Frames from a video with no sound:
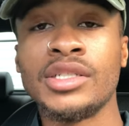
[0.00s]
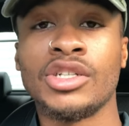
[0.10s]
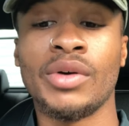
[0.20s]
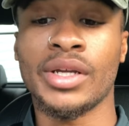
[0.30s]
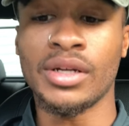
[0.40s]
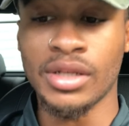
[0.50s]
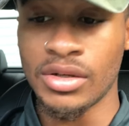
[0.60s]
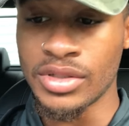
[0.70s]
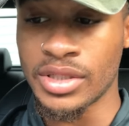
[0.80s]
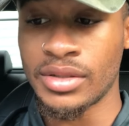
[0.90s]
So in
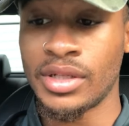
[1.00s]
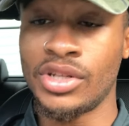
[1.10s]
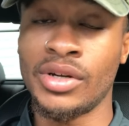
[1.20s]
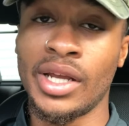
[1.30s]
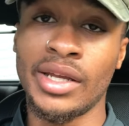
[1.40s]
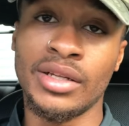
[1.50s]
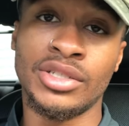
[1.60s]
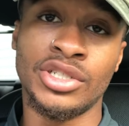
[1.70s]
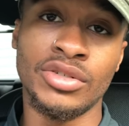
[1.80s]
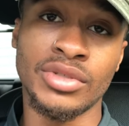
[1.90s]
conclusion, you could either
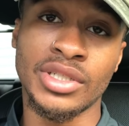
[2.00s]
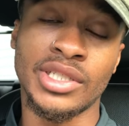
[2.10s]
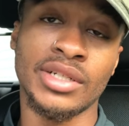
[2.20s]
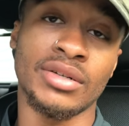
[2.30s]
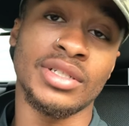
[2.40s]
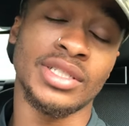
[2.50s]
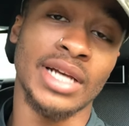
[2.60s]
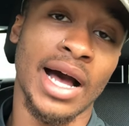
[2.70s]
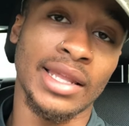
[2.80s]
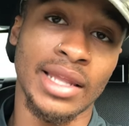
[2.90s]
choose to sit on the
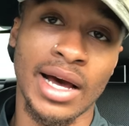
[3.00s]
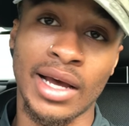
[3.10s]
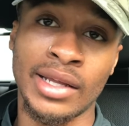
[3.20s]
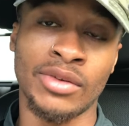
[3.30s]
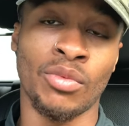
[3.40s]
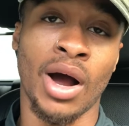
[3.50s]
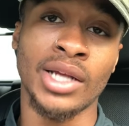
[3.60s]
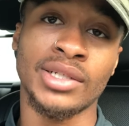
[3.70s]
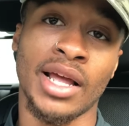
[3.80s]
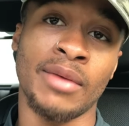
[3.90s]
sideline and watch